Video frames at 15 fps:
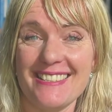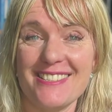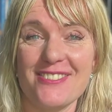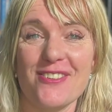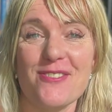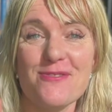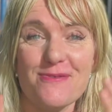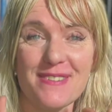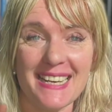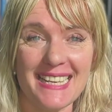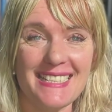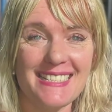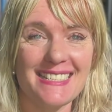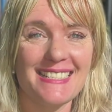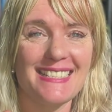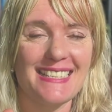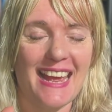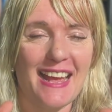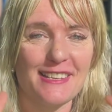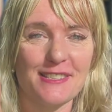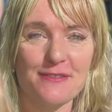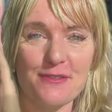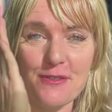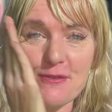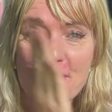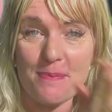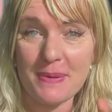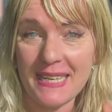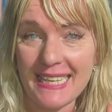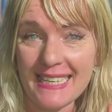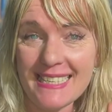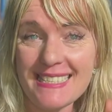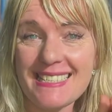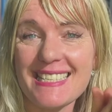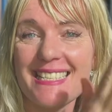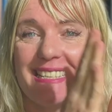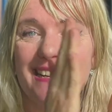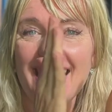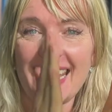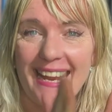So REACH stands for replenish,